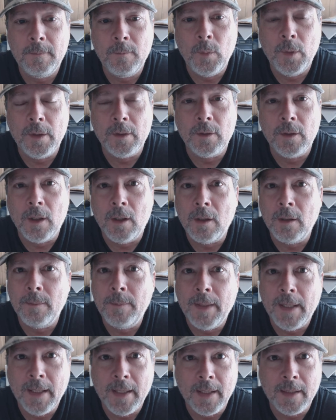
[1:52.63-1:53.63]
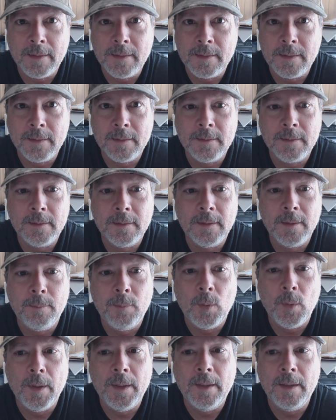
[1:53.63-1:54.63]
we are long past the
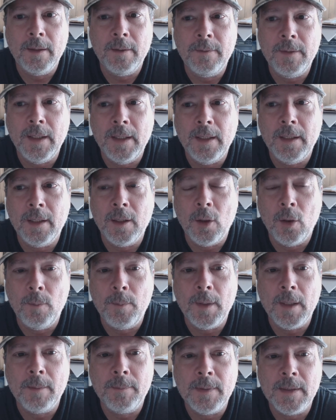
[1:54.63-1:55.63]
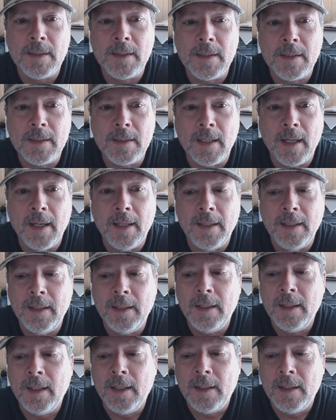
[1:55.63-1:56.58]
point of needing to open up this society.